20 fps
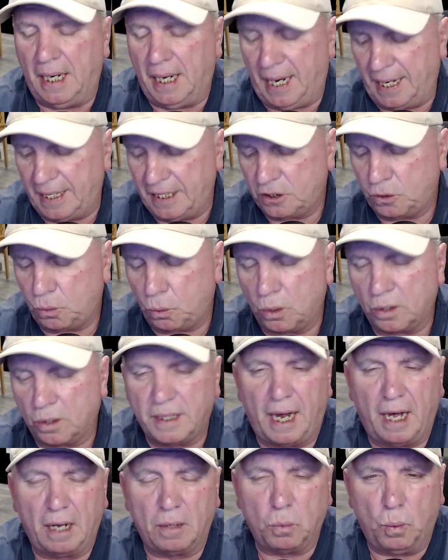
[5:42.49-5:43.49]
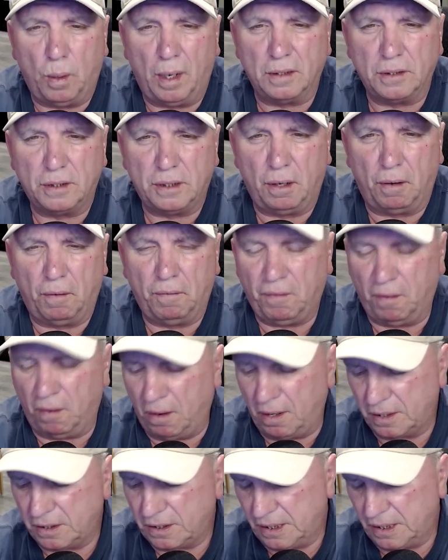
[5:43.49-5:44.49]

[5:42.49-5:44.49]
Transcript: And it's worked out well so far.